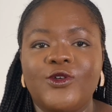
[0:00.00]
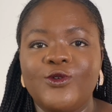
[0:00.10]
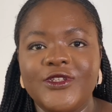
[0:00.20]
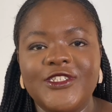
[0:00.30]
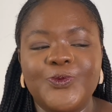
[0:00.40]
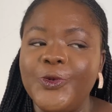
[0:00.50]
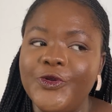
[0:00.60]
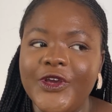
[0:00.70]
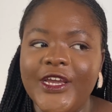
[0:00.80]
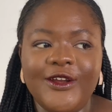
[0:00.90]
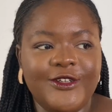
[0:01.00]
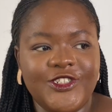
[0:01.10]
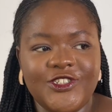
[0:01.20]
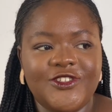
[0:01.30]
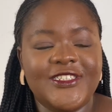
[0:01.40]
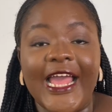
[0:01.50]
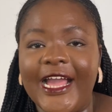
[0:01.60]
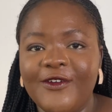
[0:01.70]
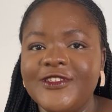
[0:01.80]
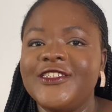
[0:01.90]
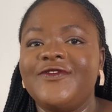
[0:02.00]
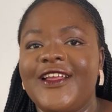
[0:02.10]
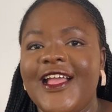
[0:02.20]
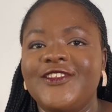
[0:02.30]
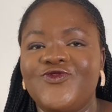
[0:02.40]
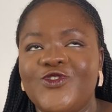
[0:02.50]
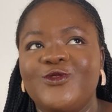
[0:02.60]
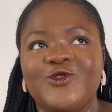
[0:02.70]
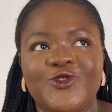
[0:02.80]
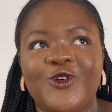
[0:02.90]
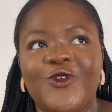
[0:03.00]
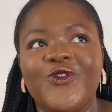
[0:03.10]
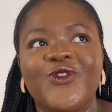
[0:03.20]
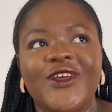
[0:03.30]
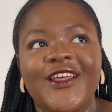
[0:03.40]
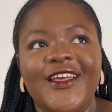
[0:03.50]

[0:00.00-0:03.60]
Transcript: the Holy Spirit or Jesus. I want to give you guys real stuff.